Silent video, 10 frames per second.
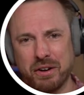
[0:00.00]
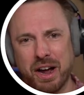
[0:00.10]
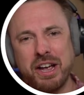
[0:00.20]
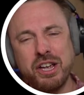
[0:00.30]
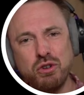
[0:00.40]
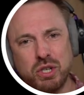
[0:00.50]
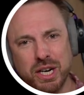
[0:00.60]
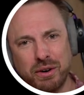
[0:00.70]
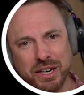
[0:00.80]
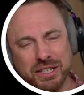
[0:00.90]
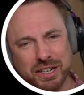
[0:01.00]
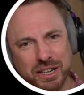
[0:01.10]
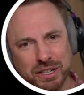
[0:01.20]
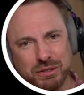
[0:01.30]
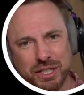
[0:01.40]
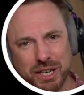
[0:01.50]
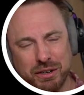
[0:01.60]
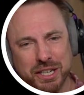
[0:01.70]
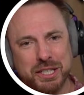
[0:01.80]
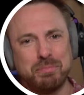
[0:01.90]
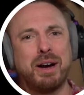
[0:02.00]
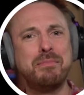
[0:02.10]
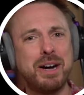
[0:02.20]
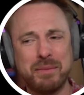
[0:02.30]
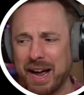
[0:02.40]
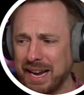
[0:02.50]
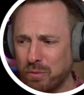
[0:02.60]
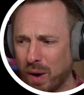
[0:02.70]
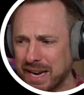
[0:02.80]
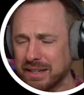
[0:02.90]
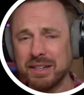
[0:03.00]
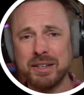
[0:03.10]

on. Are you serious? Are you serious? My mum. Hey, wait.